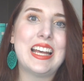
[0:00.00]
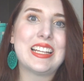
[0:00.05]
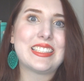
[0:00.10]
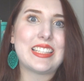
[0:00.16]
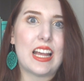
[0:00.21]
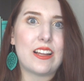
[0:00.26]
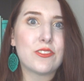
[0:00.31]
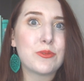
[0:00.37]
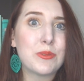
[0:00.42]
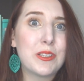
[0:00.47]

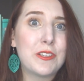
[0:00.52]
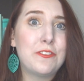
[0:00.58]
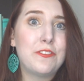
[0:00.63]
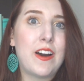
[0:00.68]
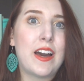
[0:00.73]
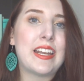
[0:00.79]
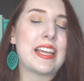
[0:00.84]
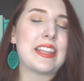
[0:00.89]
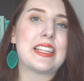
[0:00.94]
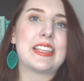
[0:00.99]
Sounds really
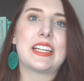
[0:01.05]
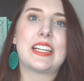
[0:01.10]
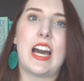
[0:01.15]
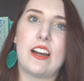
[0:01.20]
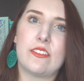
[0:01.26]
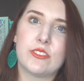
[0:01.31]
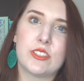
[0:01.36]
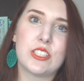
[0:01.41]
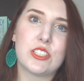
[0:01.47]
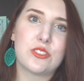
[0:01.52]
fun. I think the
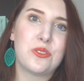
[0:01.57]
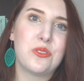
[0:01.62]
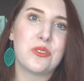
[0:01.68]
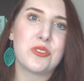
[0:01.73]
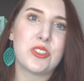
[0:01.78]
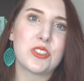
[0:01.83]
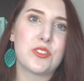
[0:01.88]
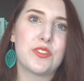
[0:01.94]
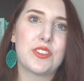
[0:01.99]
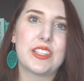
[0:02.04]
cover is
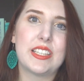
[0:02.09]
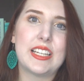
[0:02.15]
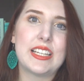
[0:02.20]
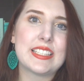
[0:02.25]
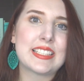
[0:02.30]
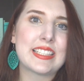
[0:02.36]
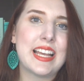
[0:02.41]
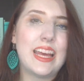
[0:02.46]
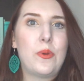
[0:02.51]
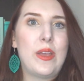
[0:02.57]
gorgeous for
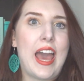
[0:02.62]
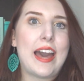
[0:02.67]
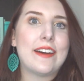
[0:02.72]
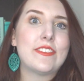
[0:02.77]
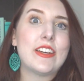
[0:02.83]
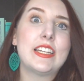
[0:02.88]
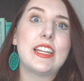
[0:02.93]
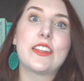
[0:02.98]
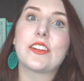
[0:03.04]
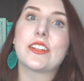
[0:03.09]
this. We
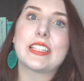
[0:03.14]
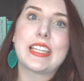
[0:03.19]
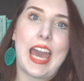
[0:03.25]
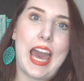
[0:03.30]
have another